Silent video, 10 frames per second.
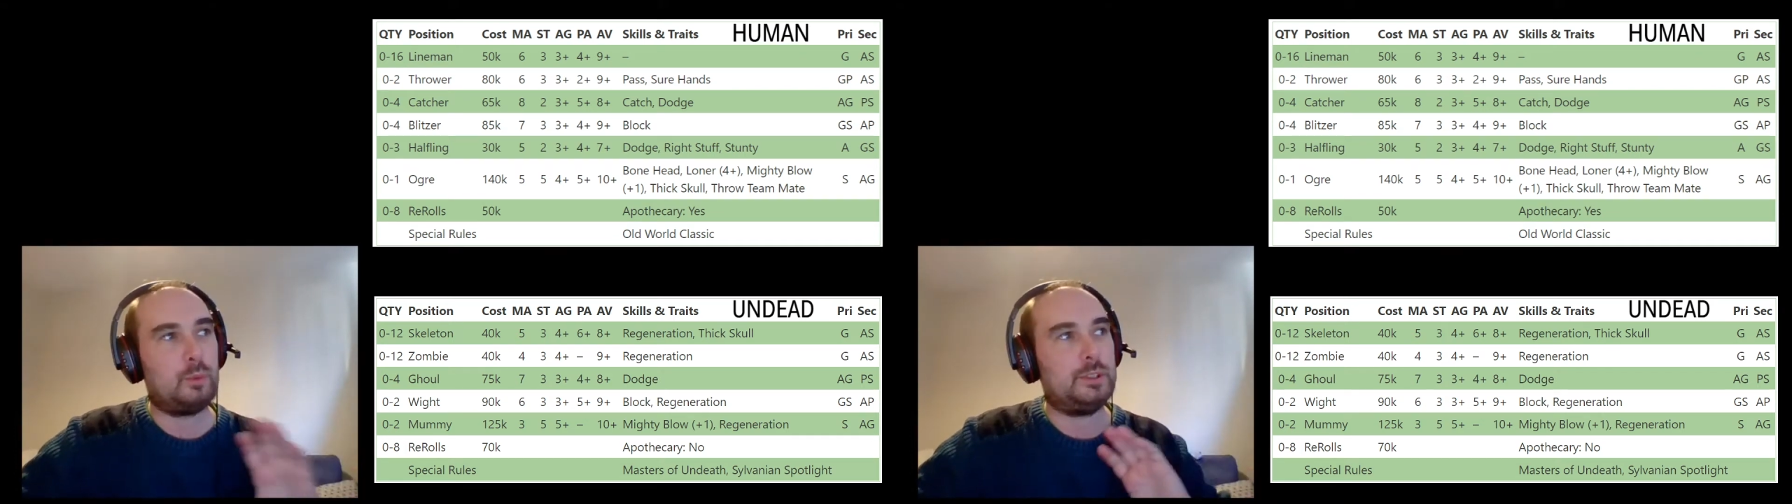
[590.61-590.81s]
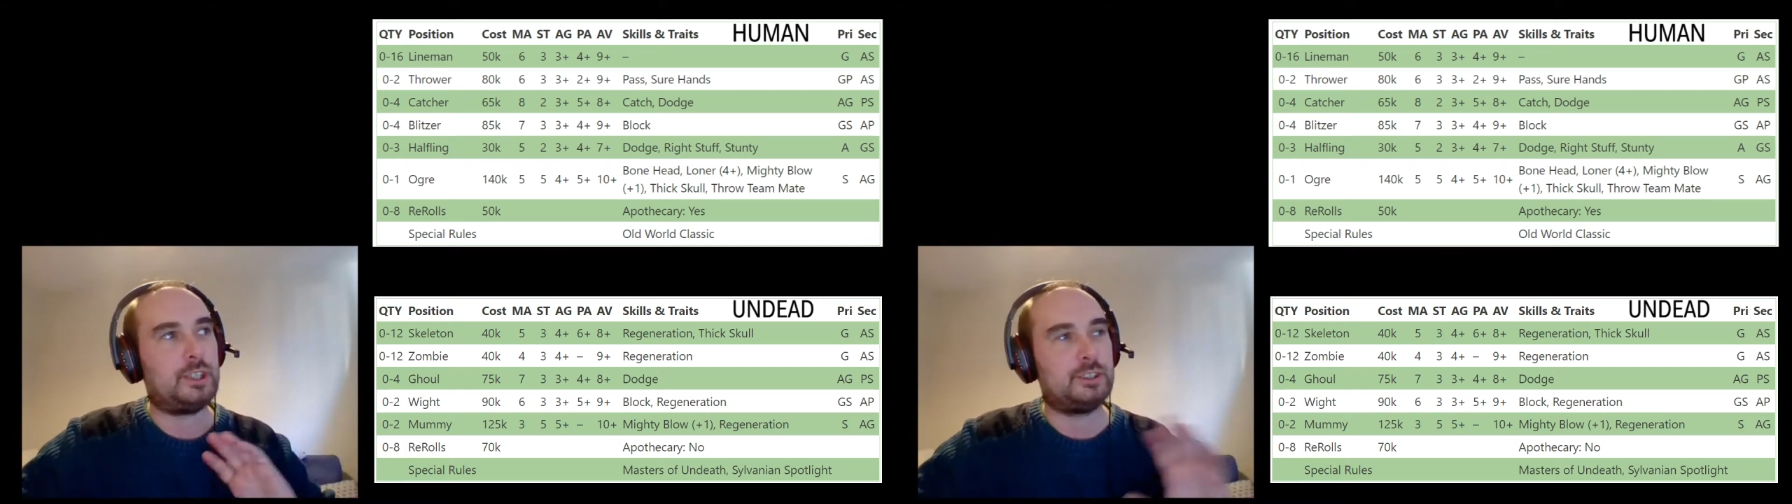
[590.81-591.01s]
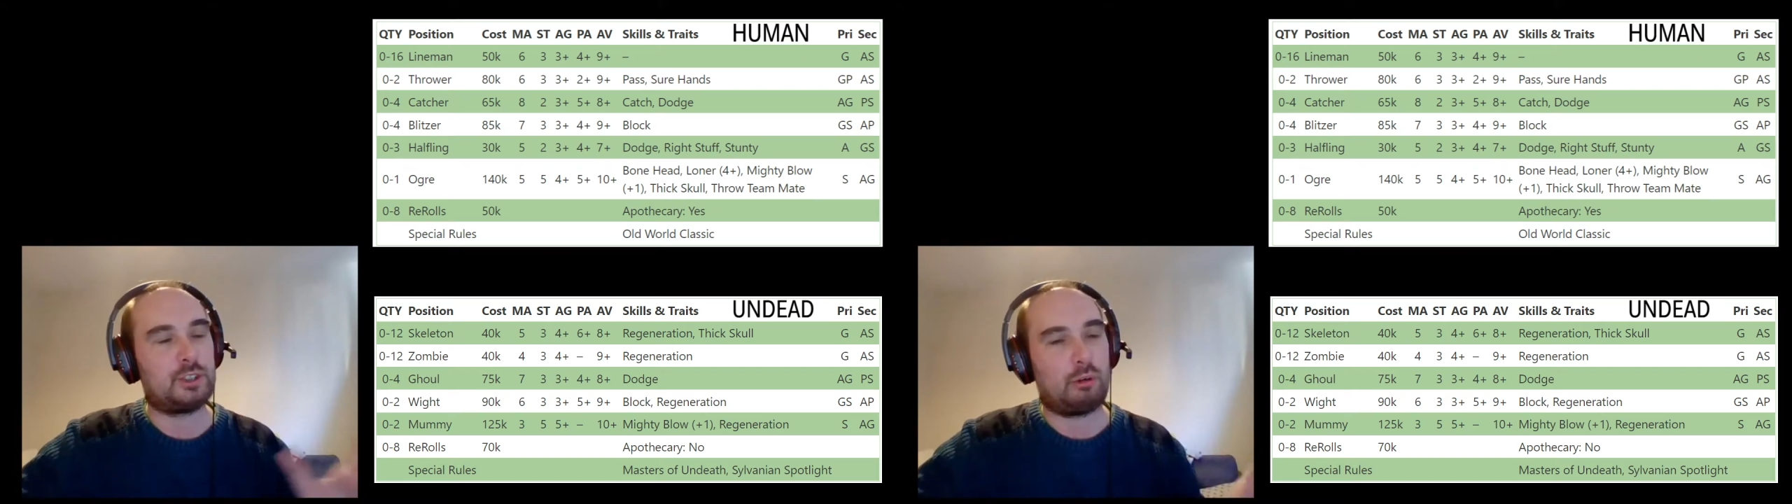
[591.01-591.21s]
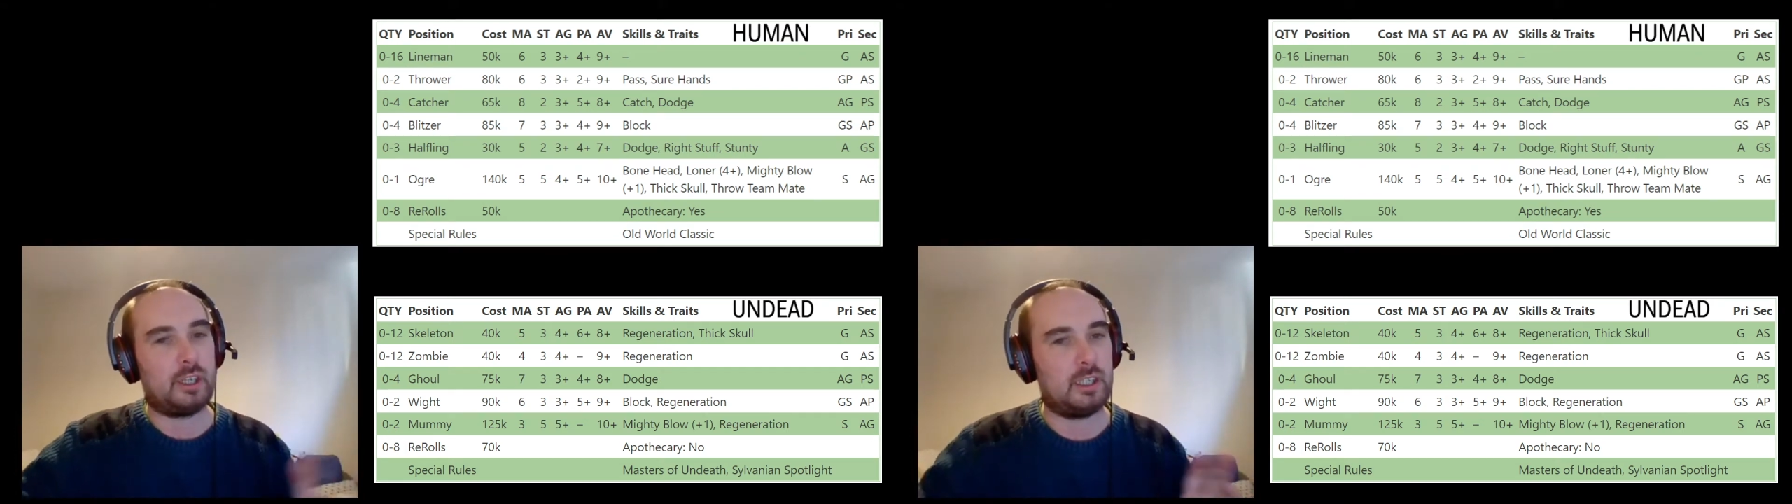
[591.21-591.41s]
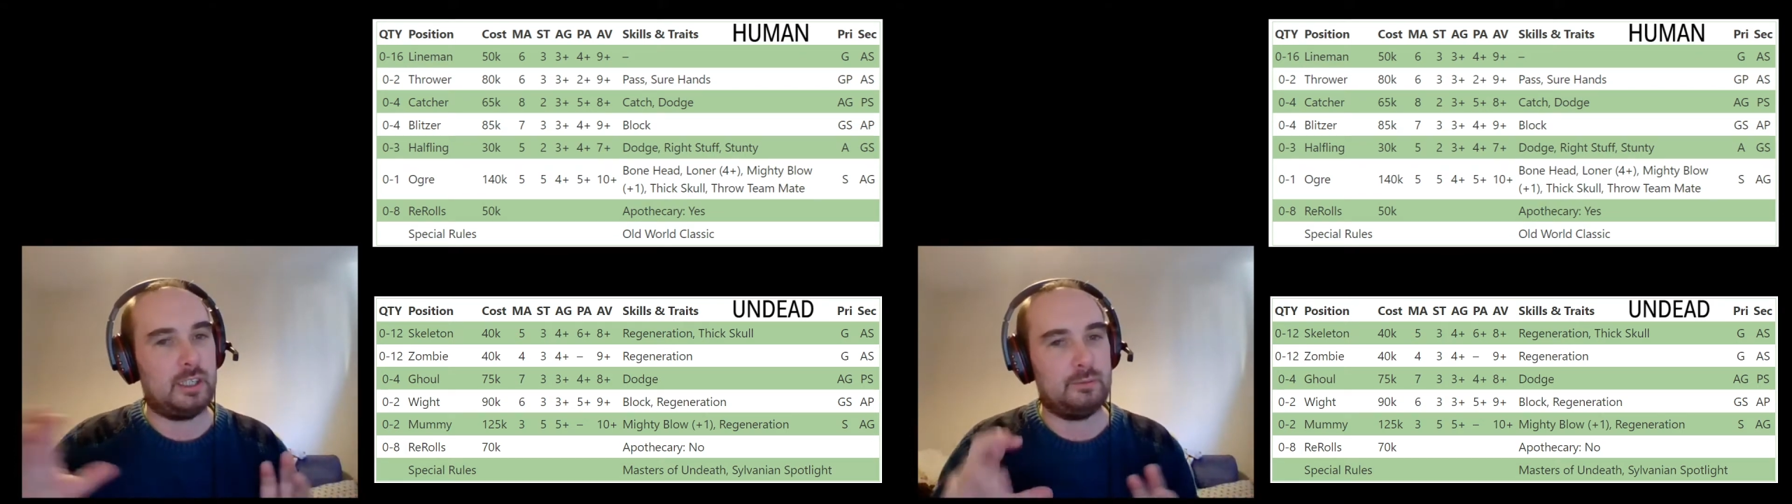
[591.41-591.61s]
which
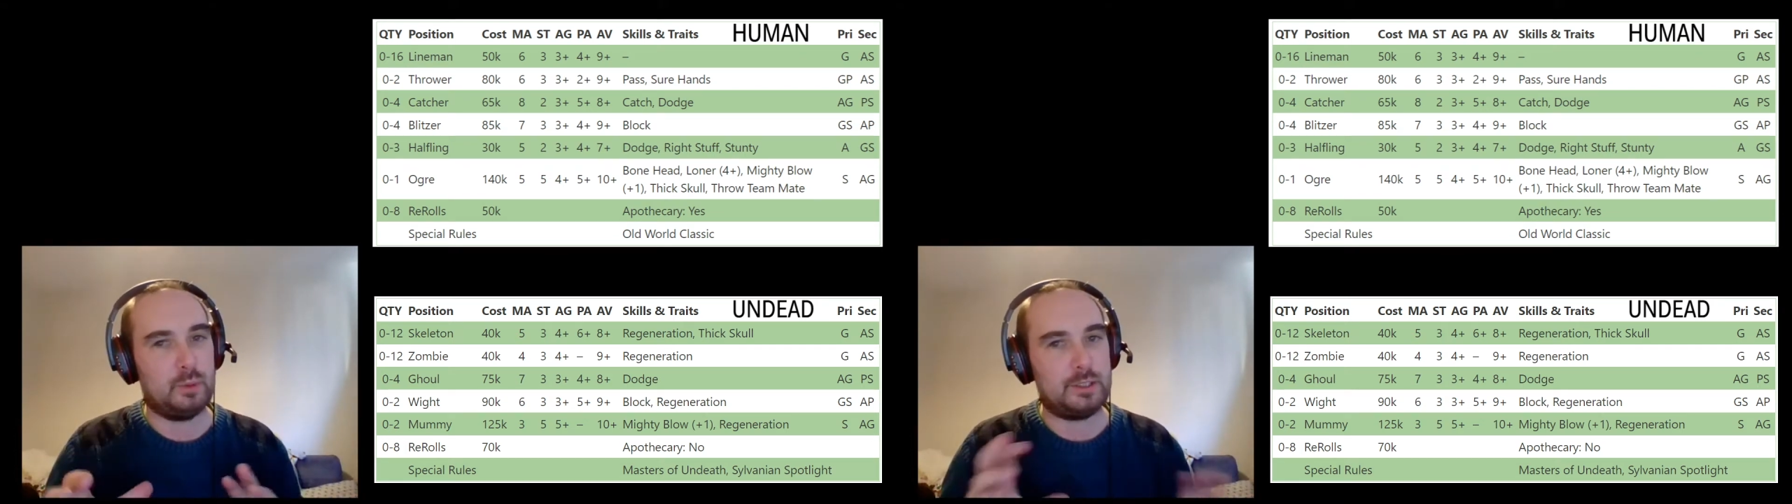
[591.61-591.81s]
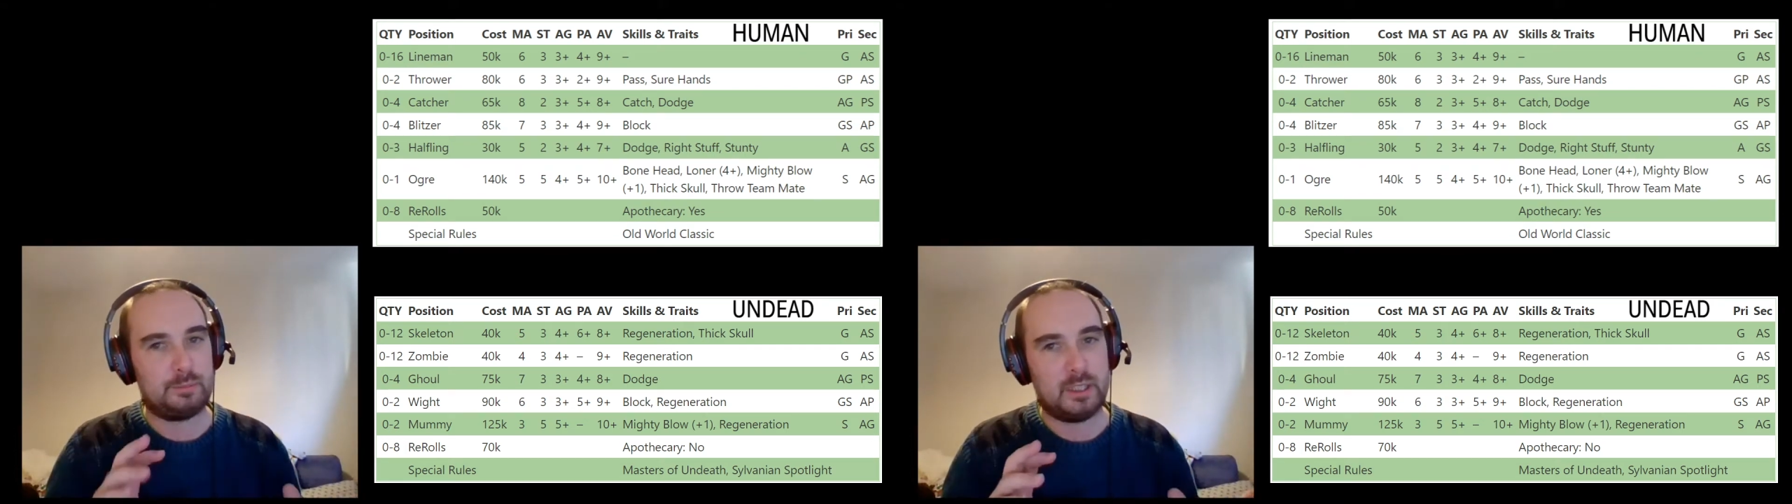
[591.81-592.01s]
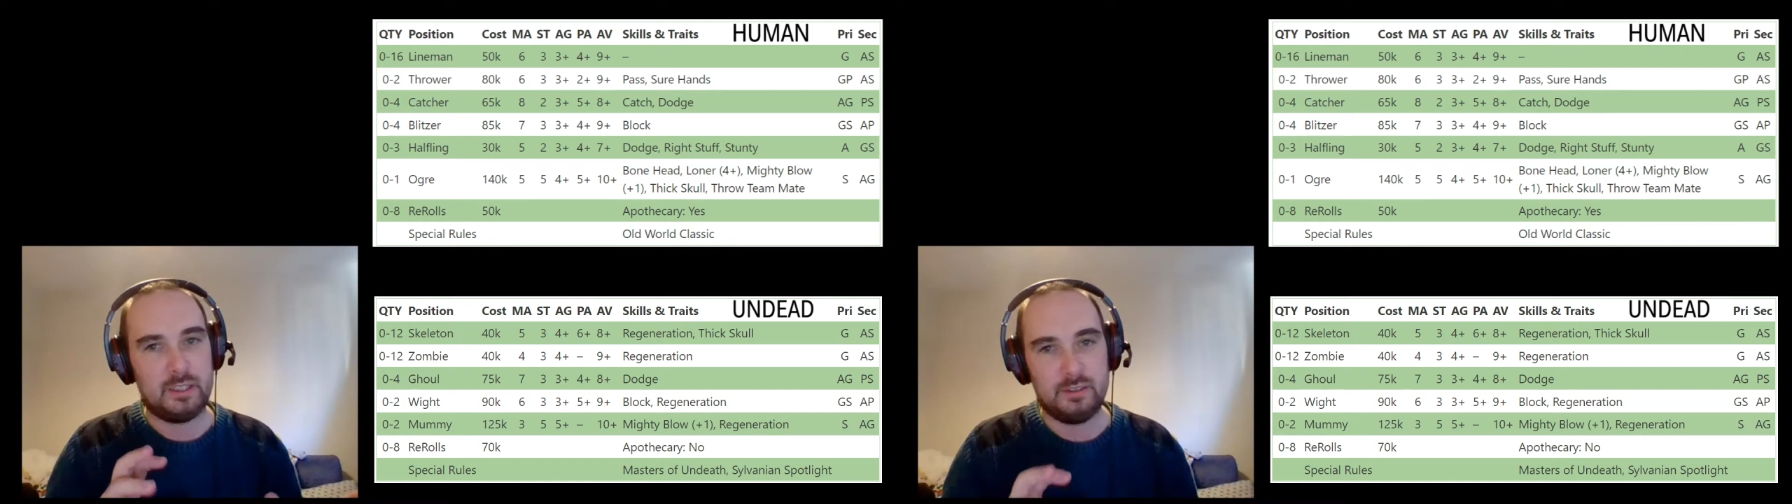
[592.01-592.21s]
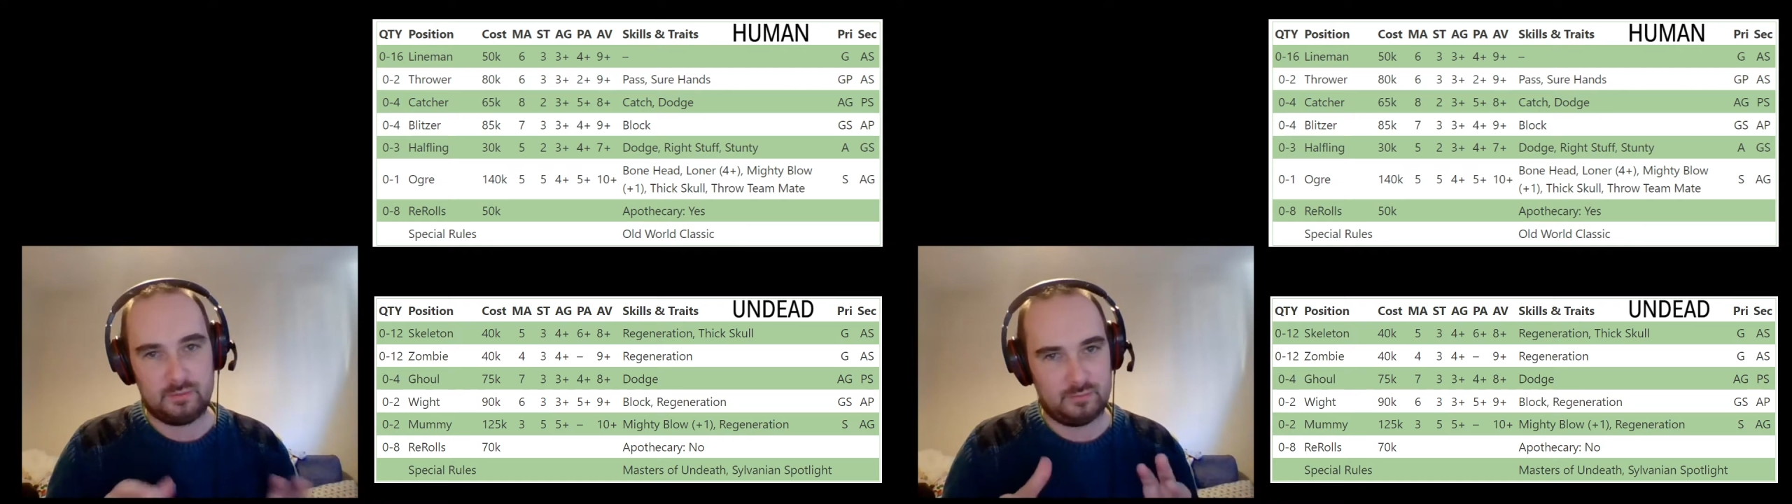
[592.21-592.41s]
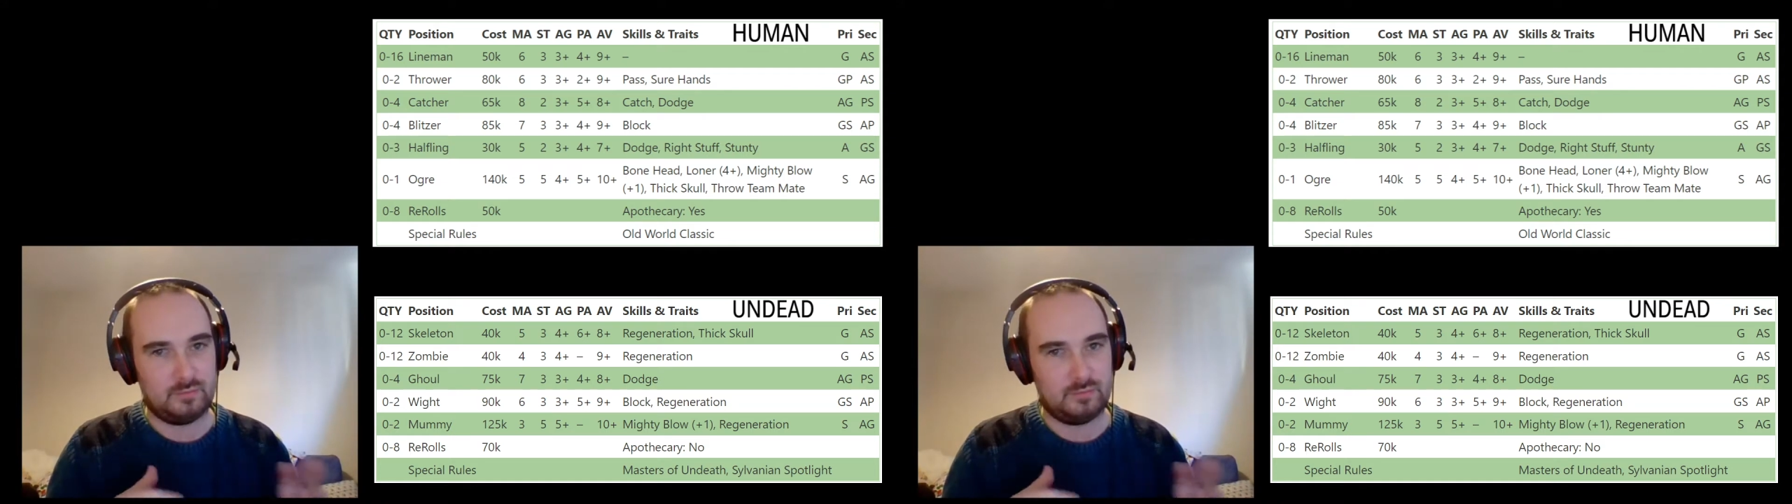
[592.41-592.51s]
historically have always been